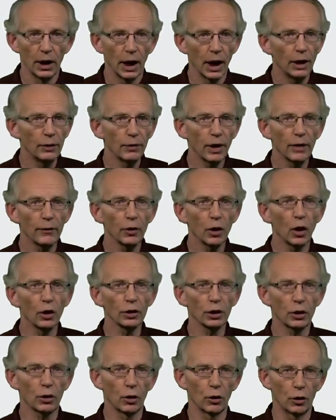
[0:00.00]
and we have
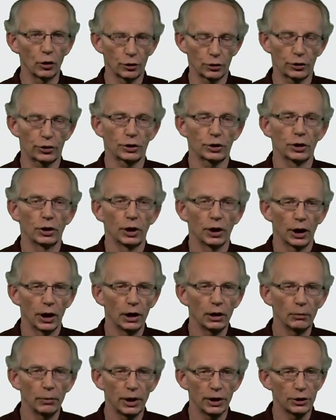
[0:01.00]
another clause
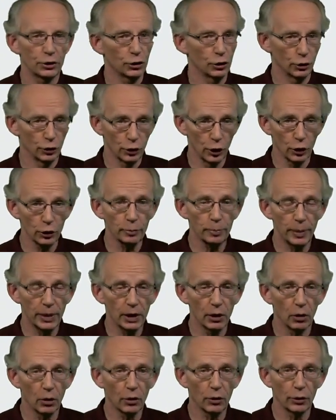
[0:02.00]
in which not
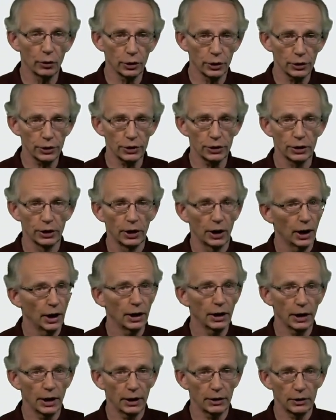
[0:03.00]
p occurs,
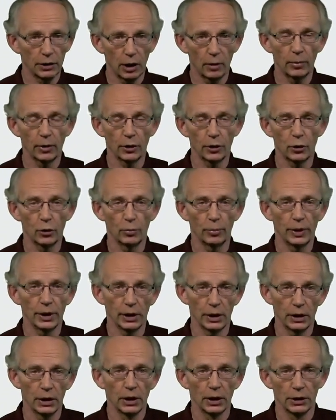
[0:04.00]
and let w
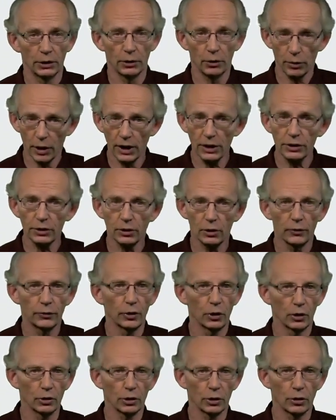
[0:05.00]
be the rest of
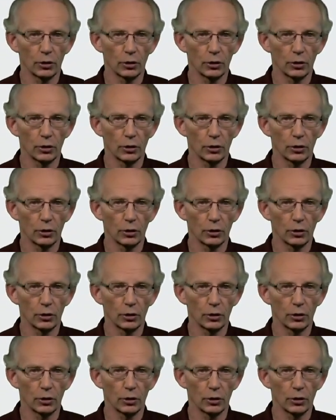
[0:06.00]
the other